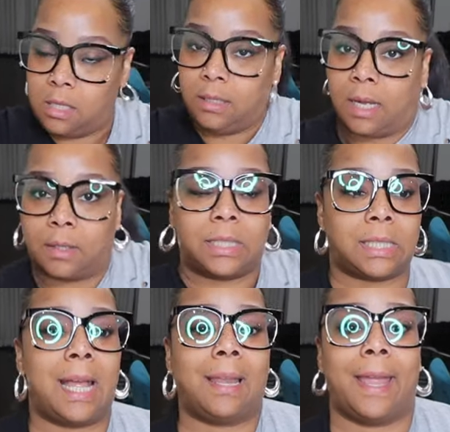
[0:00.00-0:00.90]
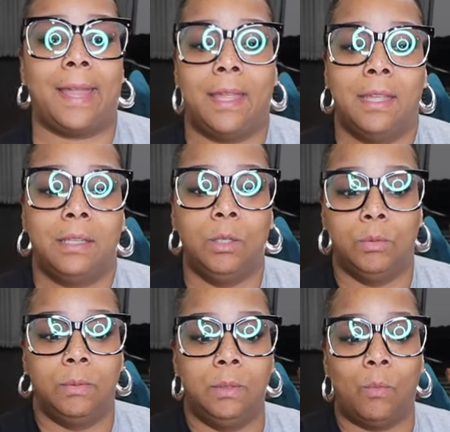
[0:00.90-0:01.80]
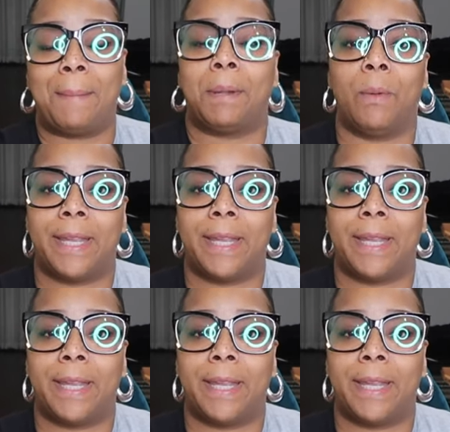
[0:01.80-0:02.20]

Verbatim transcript: You know, it's just not like you, you wiping